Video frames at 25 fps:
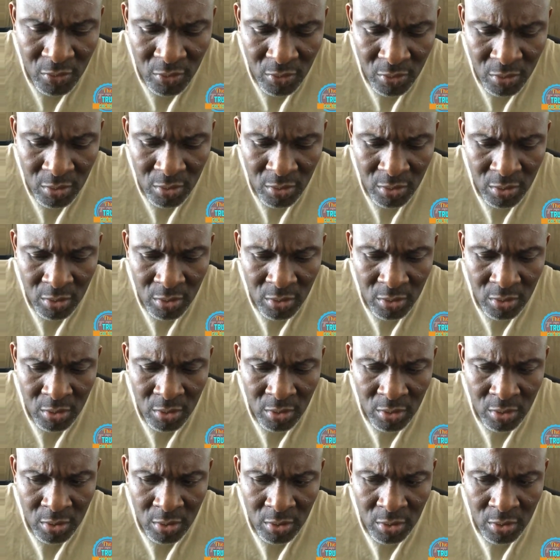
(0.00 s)

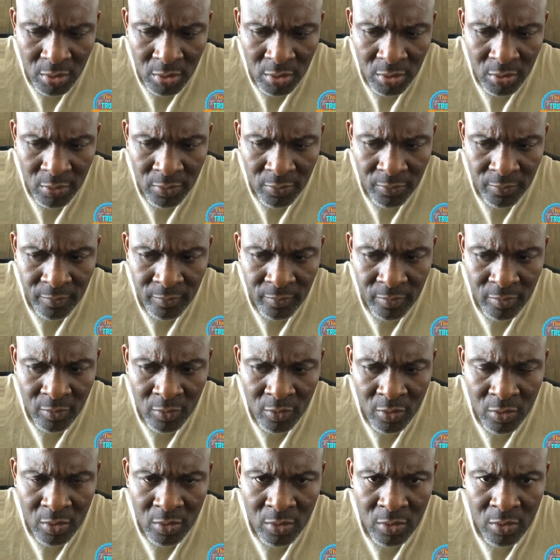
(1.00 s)
Nobody speaks.